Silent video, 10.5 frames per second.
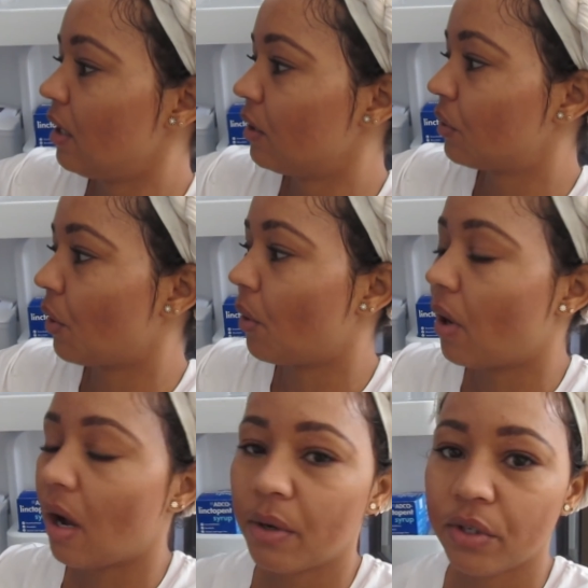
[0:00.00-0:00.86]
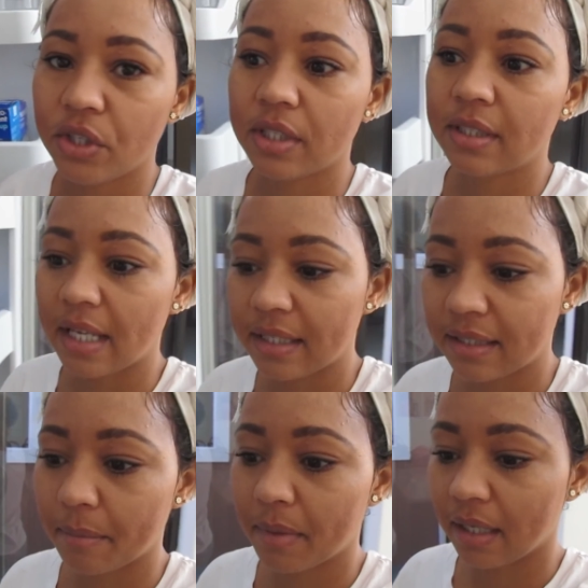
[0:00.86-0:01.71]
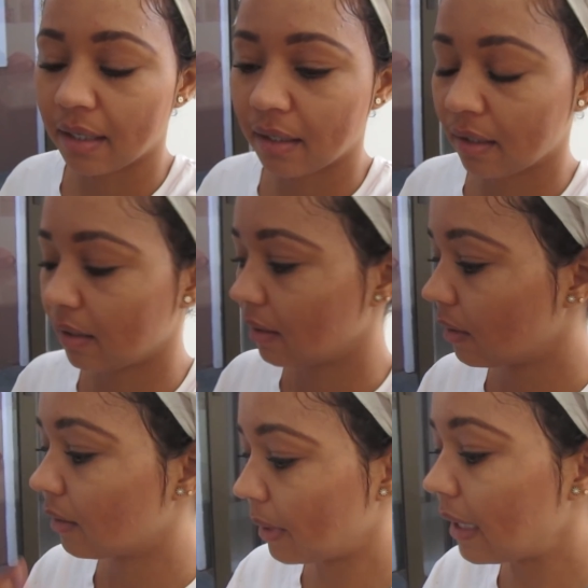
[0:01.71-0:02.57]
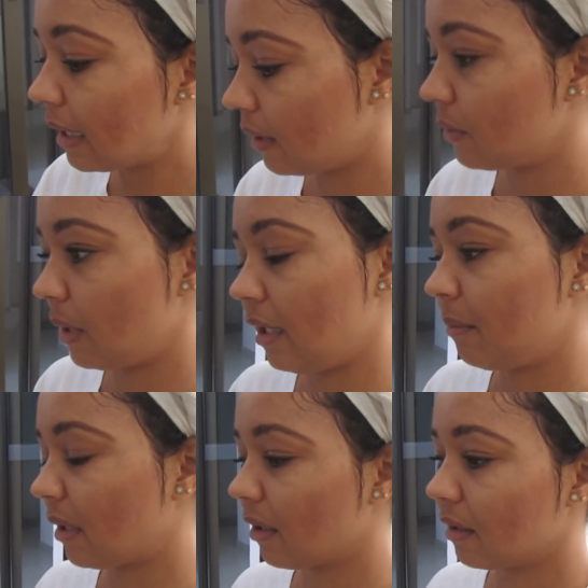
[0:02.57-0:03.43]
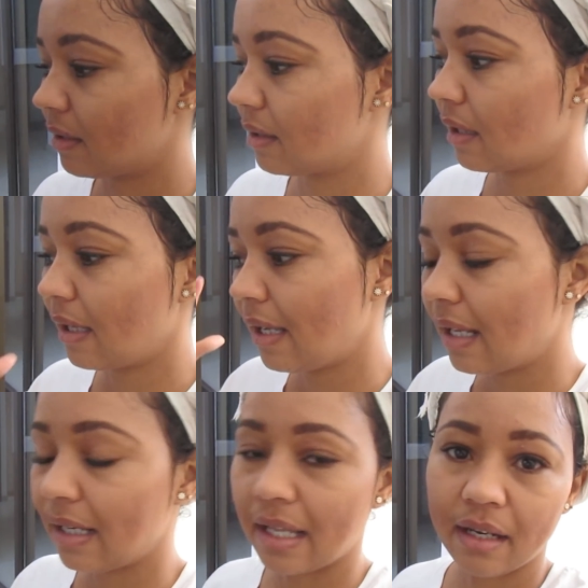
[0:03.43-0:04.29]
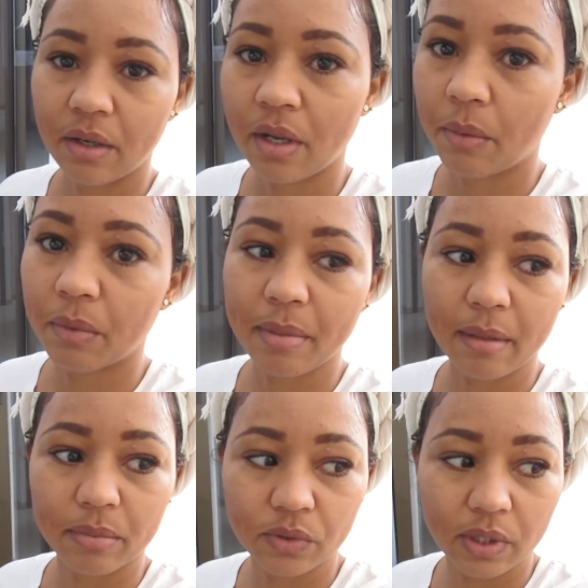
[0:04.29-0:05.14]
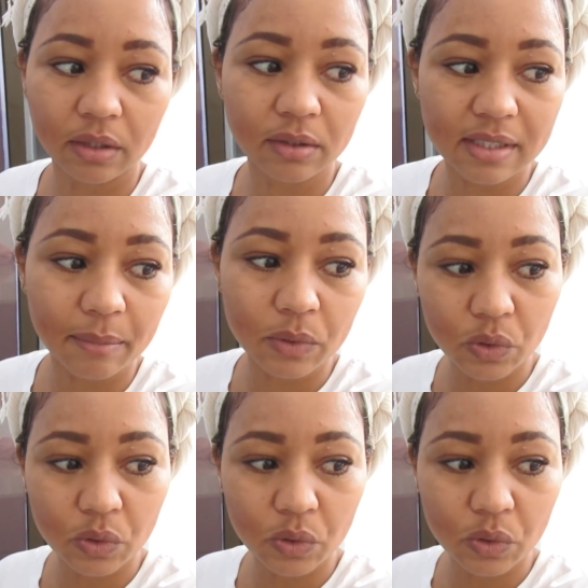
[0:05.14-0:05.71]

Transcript: So I want to just take something quickly to eat because later on I won't be able to eat because I'm